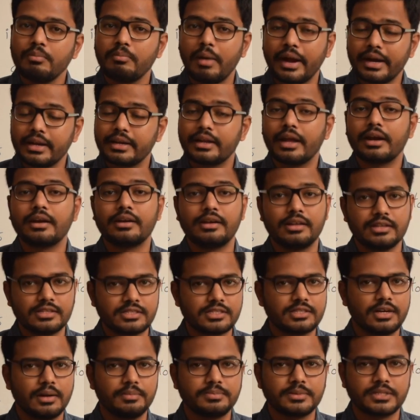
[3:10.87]
might get
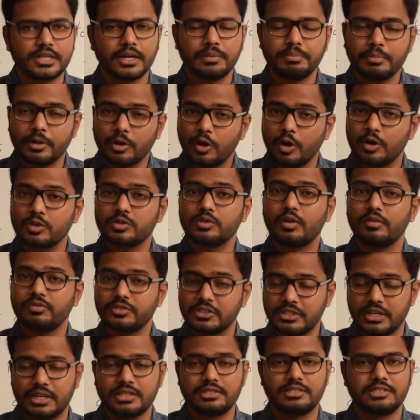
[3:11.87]
disrupted because of
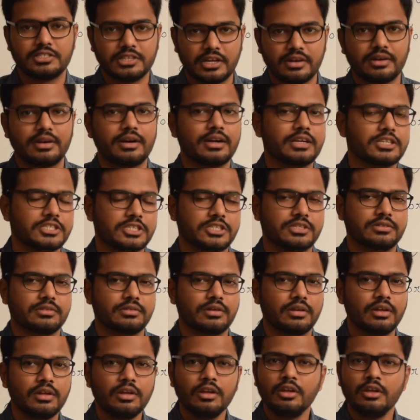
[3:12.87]
stress generation.